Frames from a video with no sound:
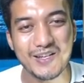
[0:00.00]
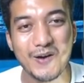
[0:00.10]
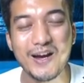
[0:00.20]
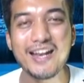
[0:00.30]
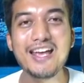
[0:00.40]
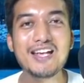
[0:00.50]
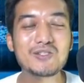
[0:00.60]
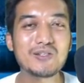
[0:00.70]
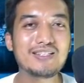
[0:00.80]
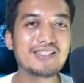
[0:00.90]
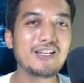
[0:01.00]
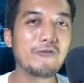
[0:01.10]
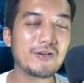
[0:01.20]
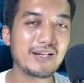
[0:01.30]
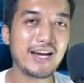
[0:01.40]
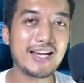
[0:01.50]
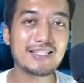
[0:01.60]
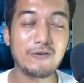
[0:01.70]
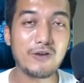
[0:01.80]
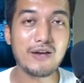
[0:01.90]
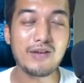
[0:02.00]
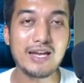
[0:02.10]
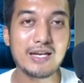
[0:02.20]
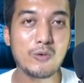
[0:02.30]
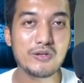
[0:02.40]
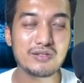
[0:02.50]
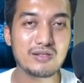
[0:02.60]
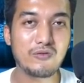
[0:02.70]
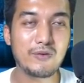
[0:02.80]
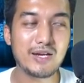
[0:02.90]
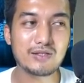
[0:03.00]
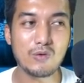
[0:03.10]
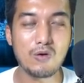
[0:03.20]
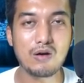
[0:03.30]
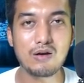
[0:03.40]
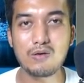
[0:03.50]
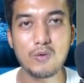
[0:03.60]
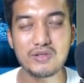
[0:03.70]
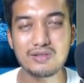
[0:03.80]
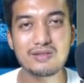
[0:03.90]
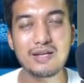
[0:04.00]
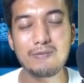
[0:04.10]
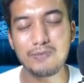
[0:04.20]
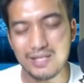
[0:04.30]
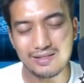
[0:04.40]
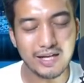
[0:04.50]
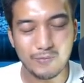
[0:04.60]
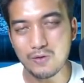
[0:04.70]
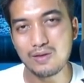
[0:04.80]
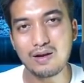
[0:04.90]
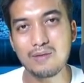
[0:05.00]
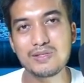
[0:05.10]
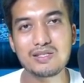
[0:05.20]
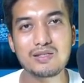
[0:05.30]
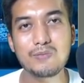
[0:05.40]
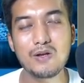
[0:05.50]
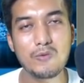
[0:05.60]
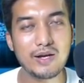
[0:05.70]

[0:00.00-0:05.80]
Alright, so this is it for today, guys. If you have any questions, feedbacks, or questions, then please let me know in the comment section below.